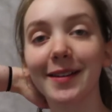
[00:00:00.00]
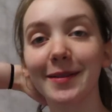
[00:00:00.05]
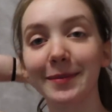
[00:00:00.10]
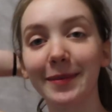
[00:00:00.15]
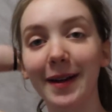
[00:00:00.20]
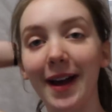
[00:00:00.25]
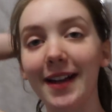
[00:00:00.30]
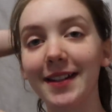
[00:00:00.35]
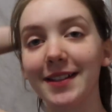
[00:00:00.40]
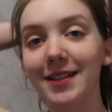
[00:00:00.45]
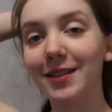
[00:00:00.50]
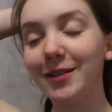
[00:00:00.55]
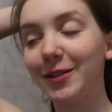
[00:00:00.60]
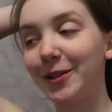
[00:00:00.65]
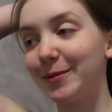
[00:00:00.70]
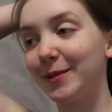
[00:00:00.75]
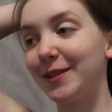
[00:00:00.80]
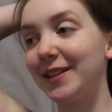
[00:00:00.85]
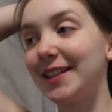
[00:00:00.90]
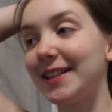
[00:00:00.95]
compared to
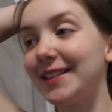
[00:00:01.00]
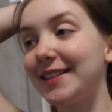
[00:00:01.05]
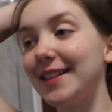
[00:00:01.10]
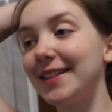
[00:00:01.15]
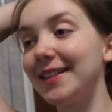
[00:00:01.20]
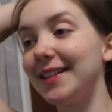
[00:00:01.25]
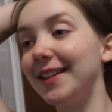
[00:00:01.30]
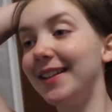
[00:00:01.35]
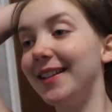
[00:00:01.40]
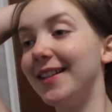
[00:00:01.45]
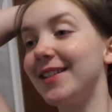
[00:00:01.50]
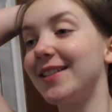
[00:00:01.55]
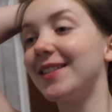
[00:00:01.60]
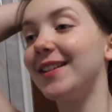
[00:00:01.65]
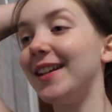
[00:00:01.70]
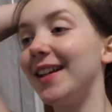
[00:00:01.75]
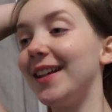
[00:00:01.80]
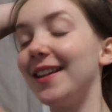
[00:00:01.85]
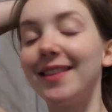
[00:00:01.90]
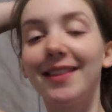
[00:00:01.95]
normal, this is
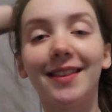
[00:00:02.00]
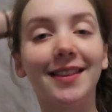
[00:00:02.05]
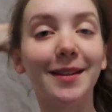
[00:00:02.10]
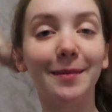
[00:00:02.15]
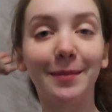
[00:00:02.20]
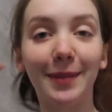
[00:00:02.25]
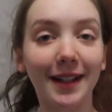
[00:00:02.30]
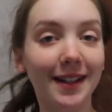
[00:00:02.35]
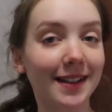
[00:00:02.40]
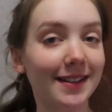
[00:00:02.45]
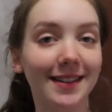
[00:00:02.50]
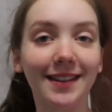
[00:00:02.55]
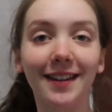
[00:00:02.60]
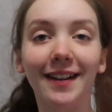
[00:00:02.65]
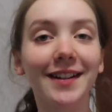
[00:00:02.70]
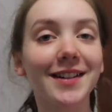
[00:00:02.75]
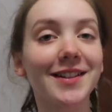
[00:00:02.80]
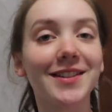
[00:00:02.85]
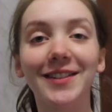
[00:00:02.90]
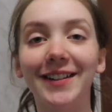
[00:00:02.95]
literally the biggest
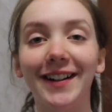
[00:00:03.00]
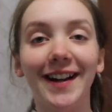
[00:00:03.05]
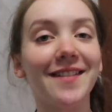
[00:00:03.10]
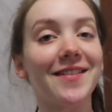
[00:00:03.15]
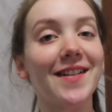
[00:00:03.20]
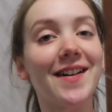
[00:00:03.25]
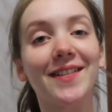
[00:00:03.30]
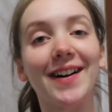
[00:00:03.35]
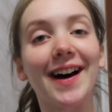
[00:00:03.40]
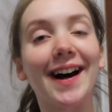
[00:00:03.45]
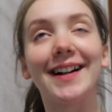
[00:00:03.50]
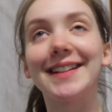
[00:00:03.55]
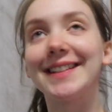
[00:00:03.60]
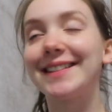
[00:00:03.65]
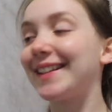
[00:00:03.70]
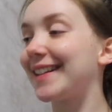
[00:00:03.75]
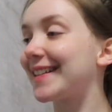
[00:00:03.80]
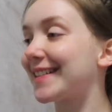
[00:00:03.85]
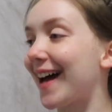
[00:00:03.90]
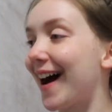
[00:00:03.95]
luxury I've ever had
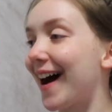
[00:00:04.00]
in this